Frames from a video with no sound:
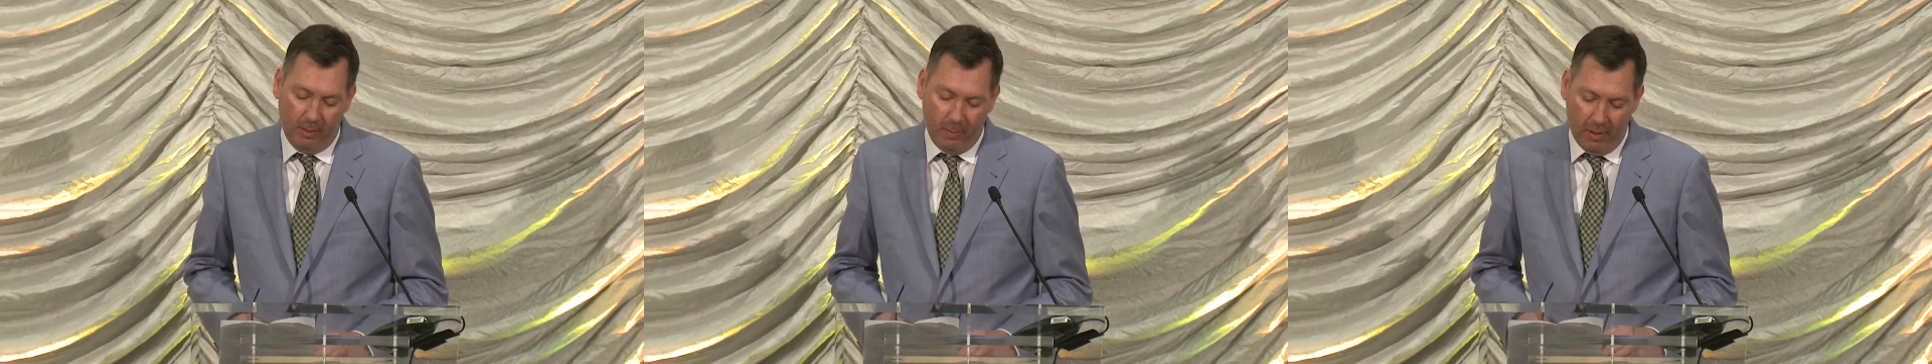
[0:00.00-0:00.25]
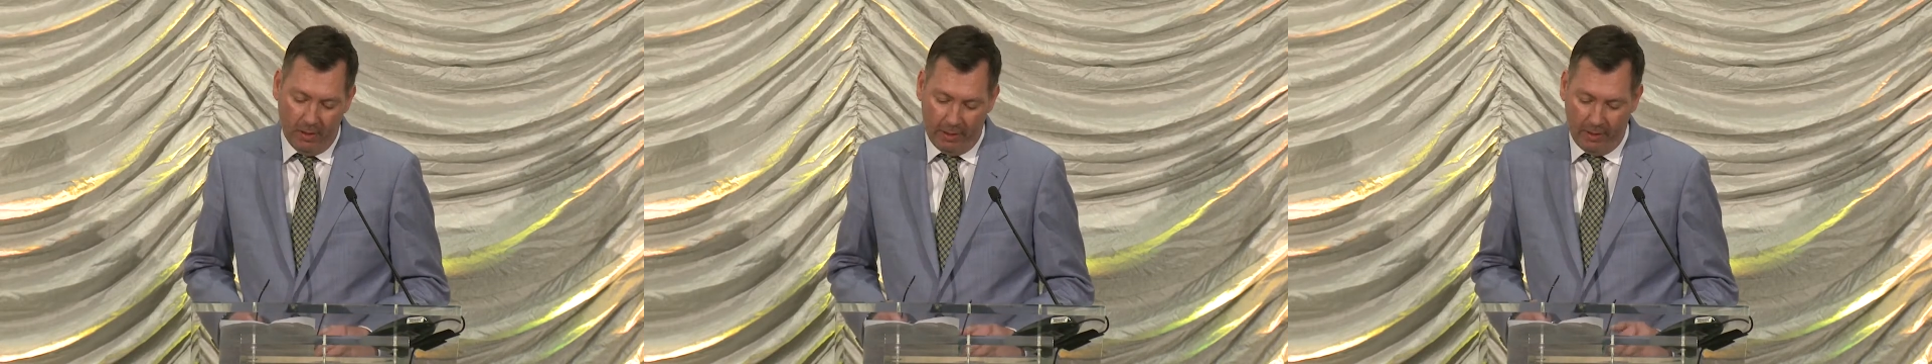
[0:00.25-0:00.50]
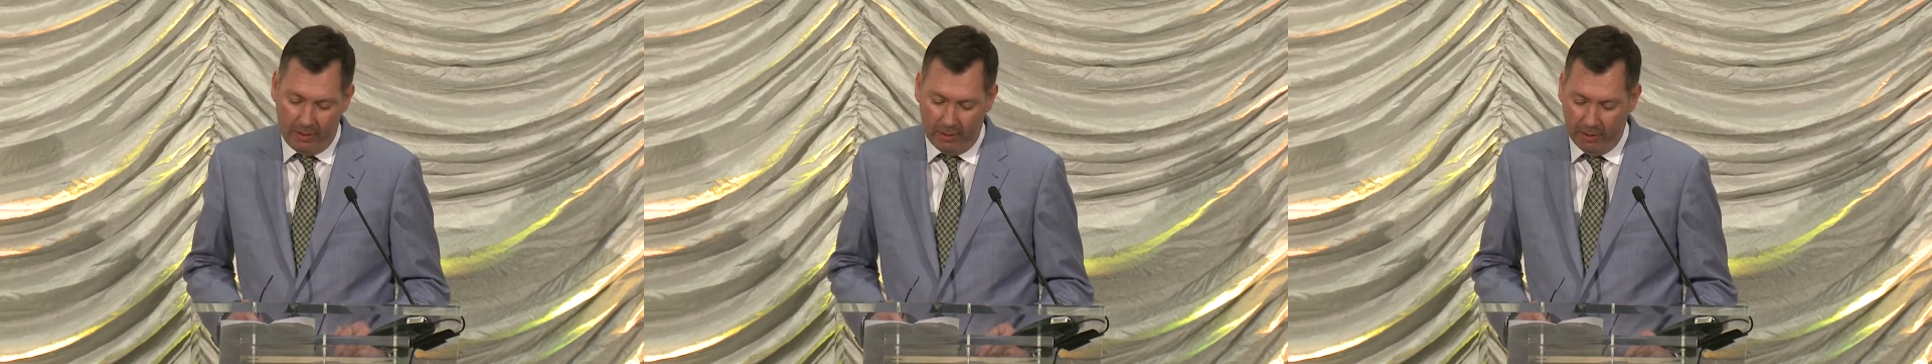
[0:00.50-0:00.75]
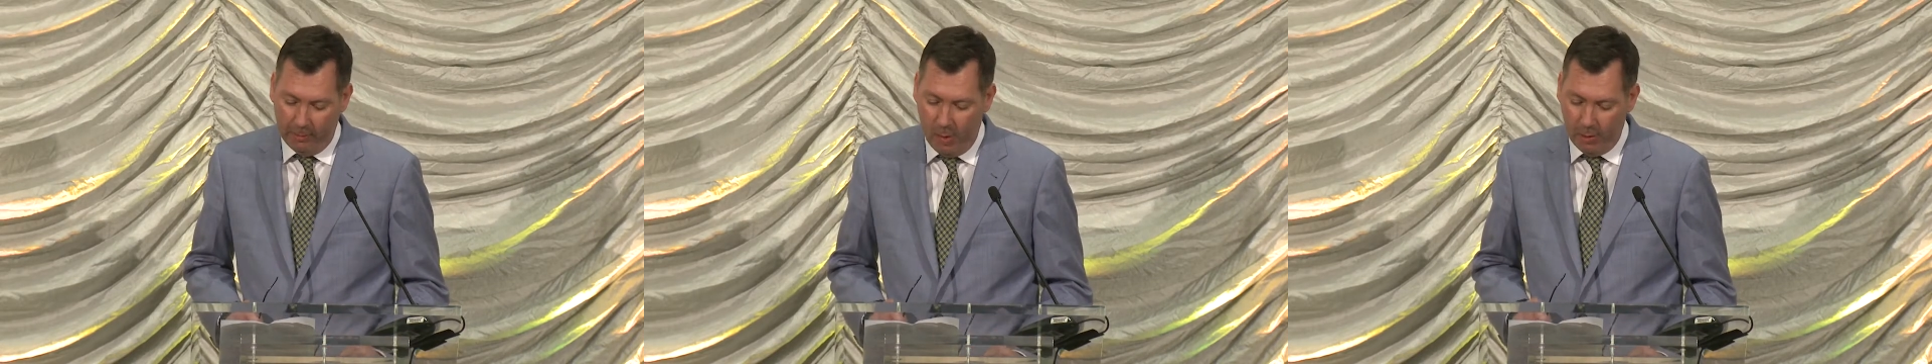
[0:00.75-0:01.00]
markets
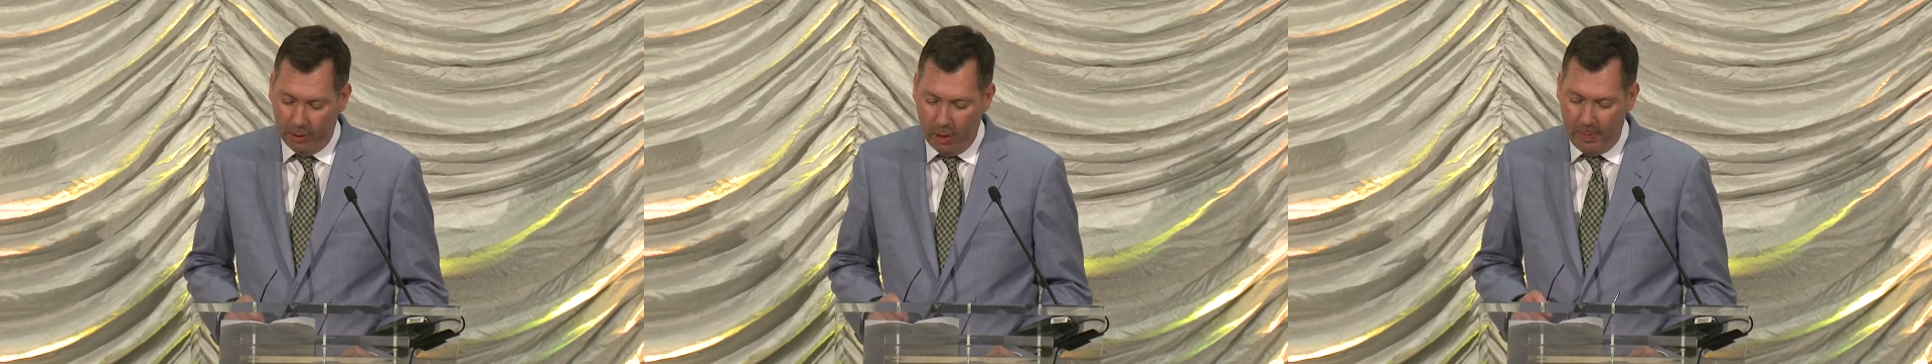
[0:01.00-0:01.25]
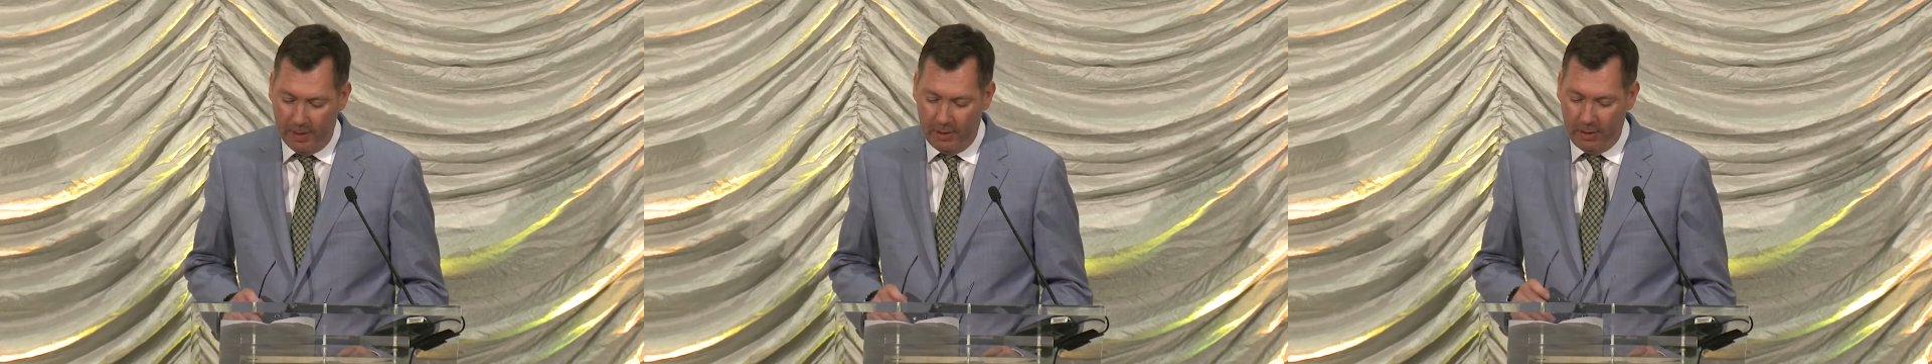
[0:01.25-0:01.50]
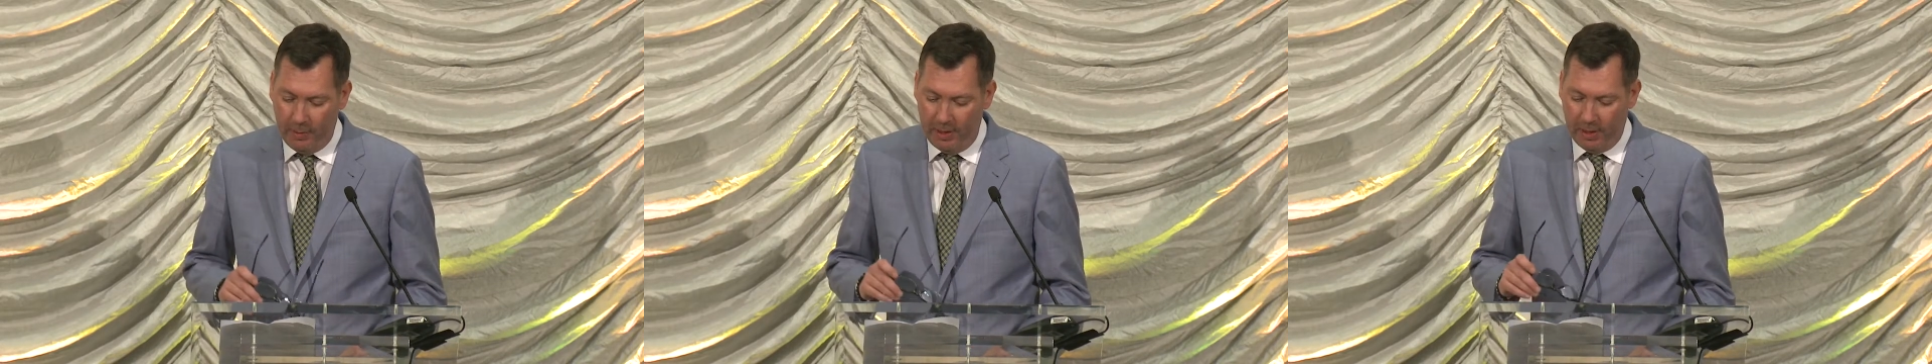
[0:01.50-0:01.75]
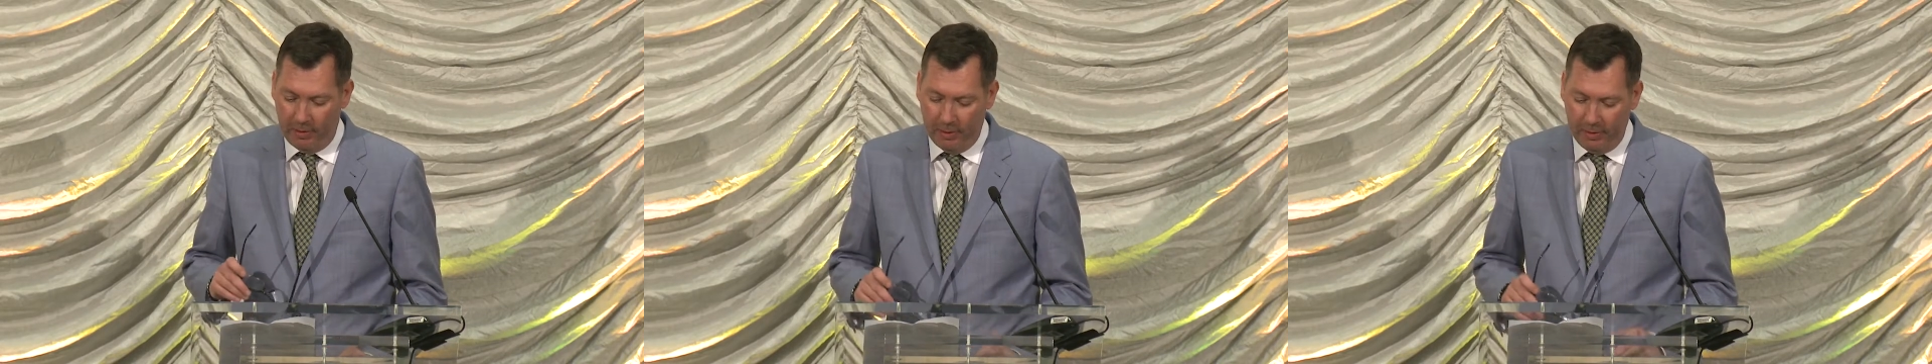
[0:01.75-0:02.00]
are more open to
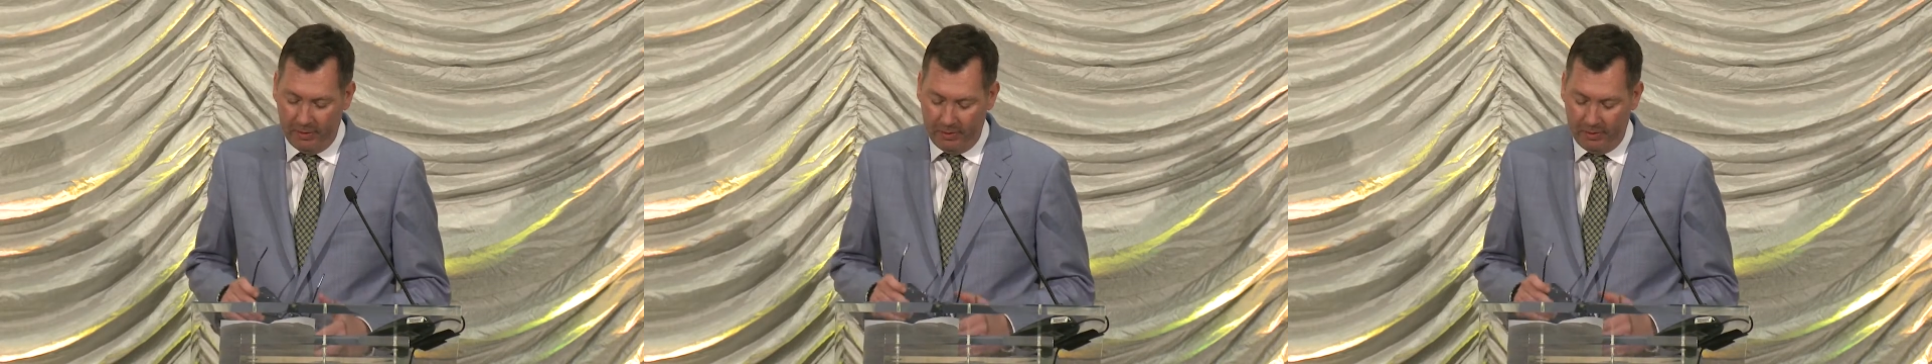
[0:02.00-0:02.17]
each other